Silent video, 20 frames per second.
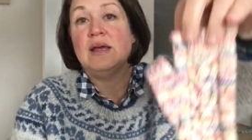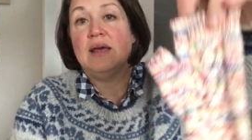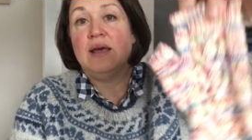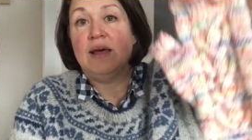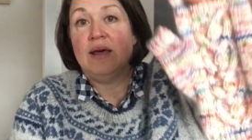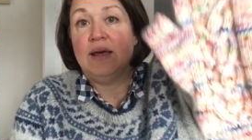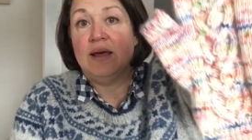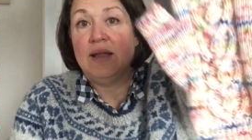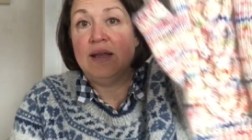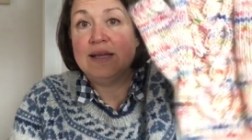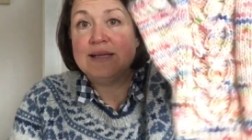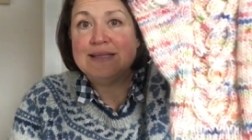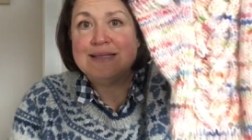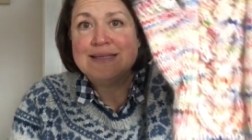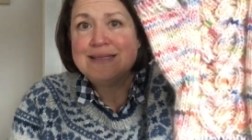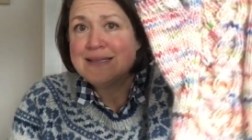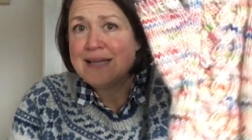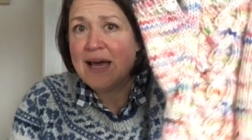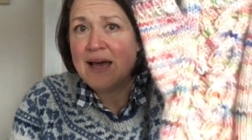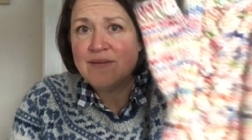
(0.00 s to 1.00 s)
And it
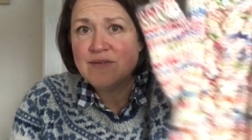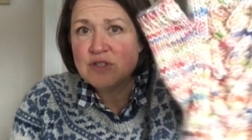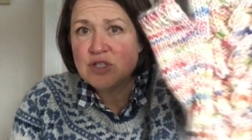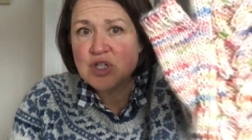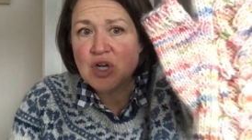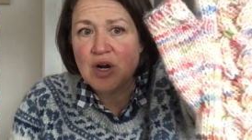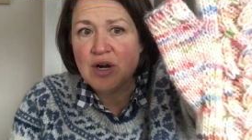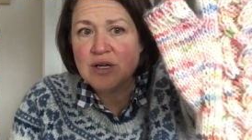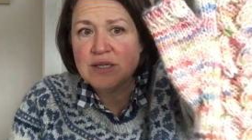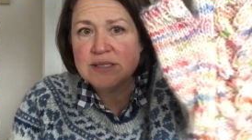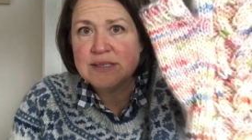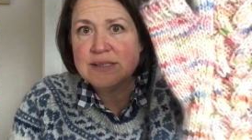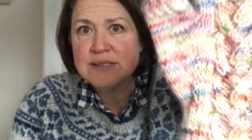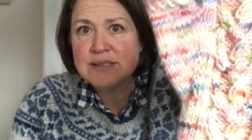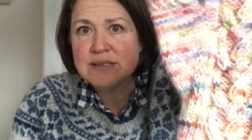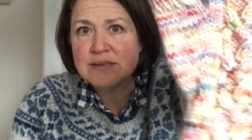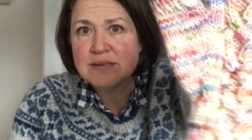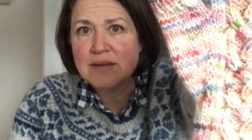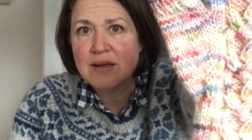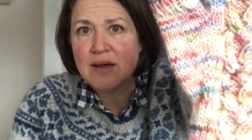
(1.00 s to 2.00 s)
didn't have
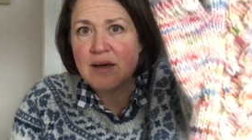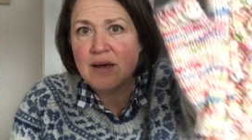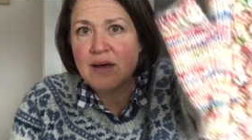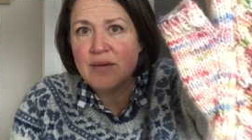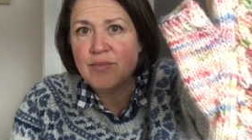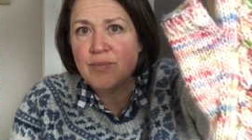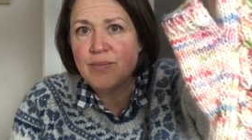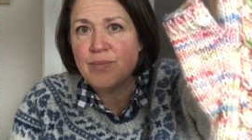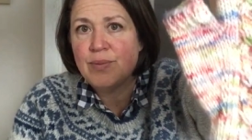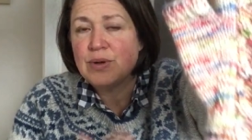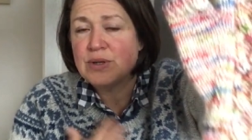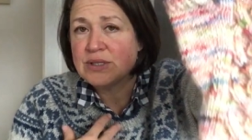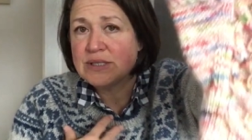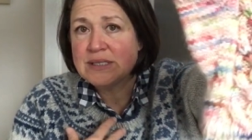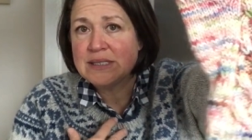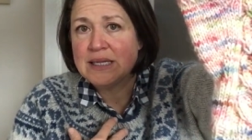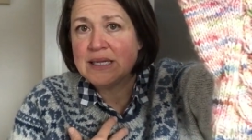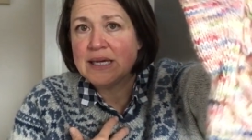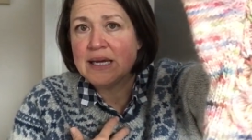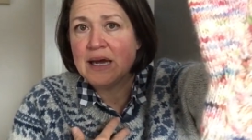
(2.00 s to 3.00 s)
charts.
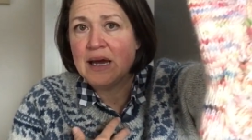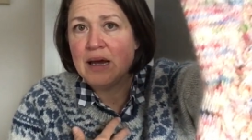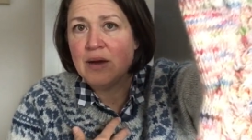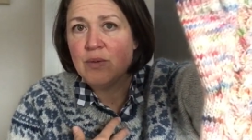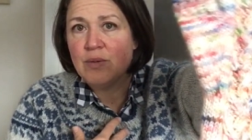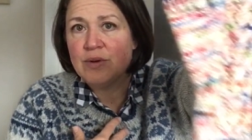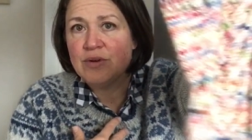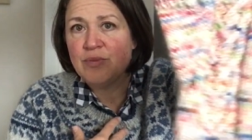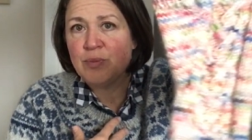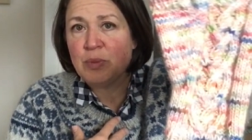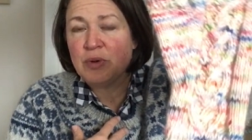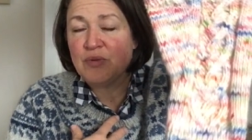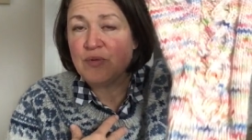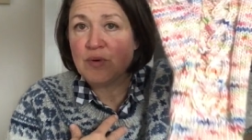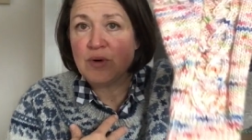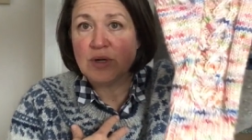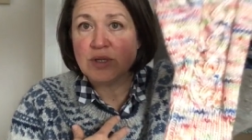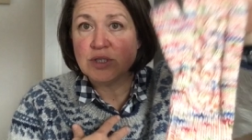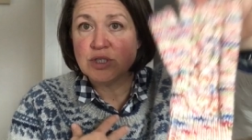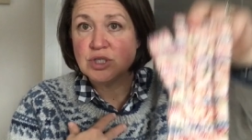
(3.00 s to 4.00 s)
Personally, I would have
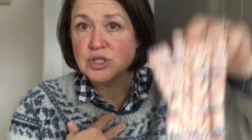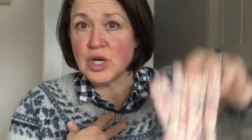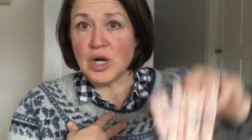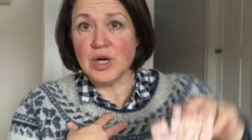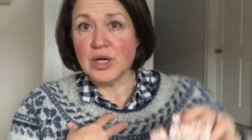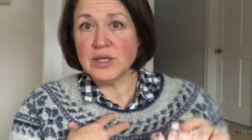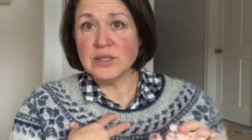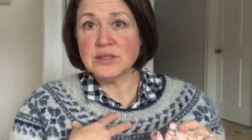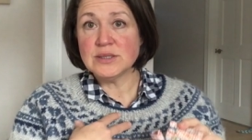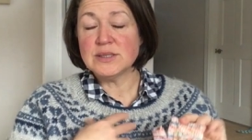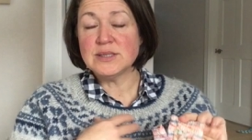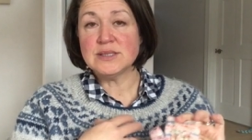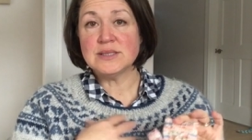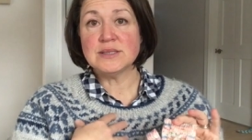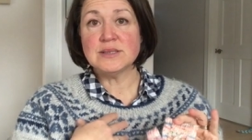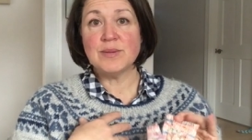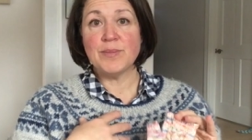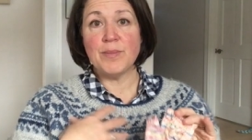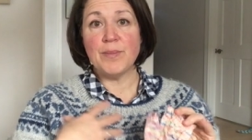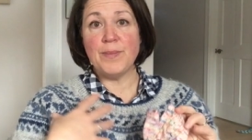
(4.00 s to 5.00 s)
preferred charts,
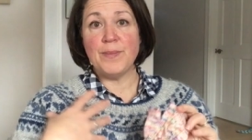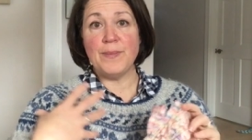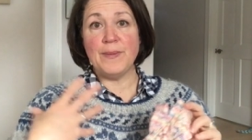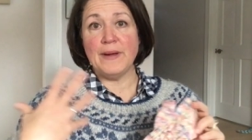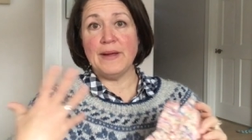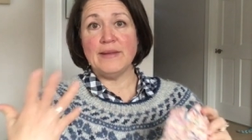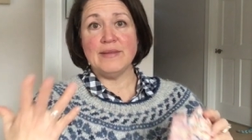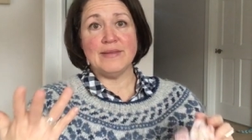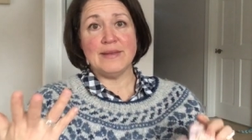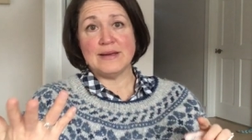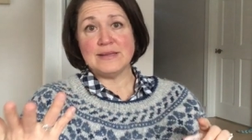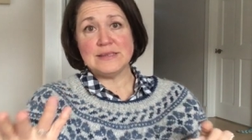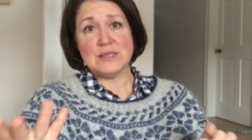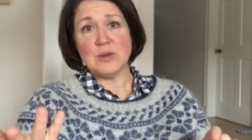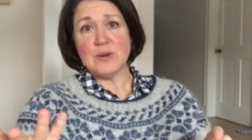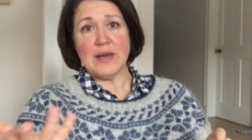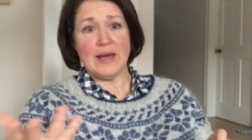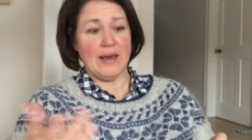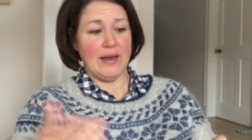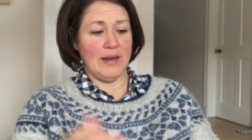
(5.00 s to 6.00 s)
but that's
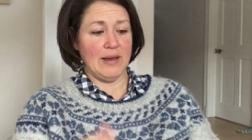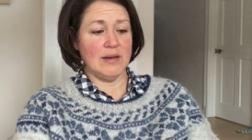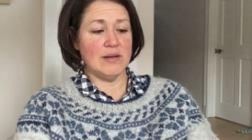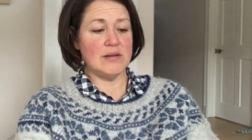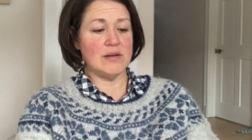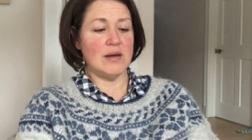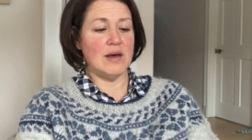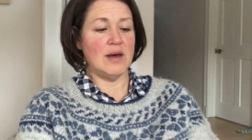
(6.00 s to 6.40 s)
okay.